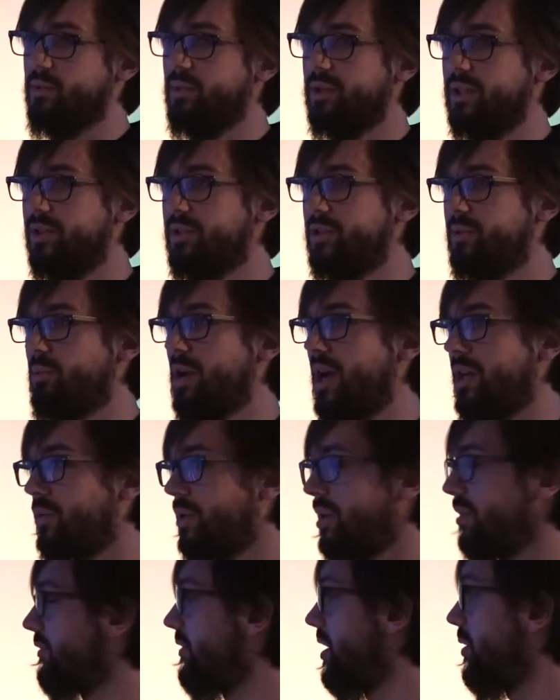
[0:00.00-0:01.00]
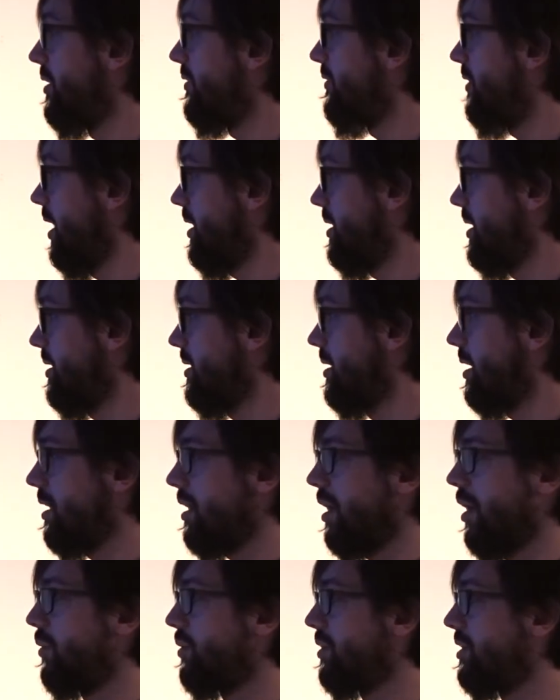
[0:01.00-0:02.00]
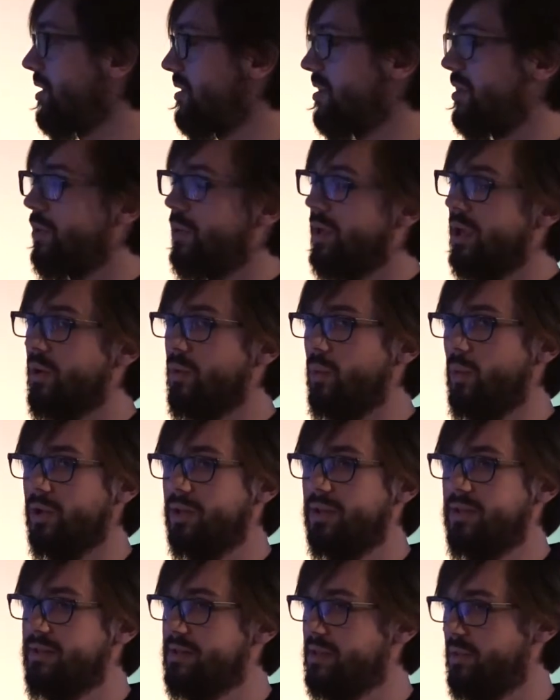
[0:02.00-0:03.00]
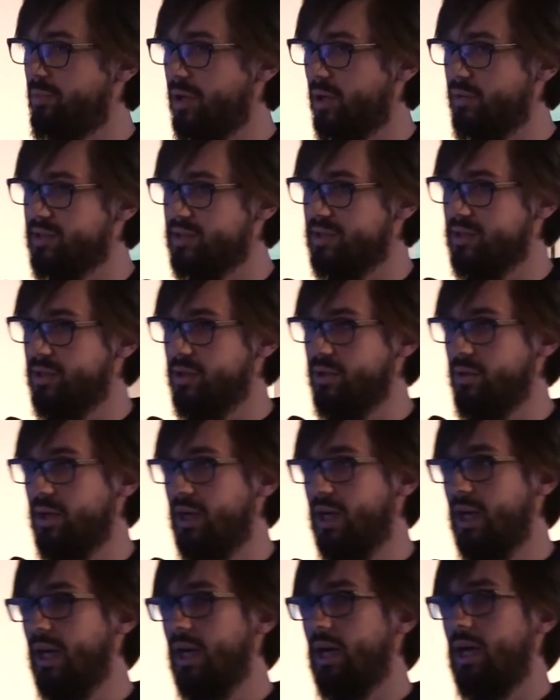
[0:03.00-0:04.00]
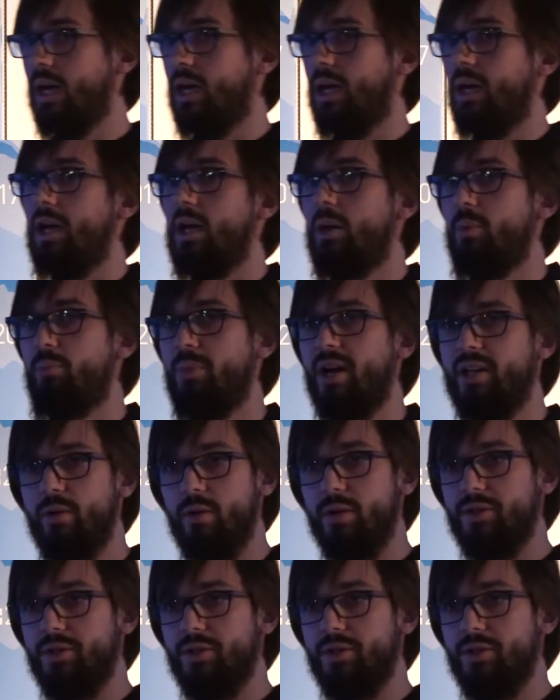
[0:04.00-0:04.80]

we need to manually verify that the code is doing what it's supposed to do. Manual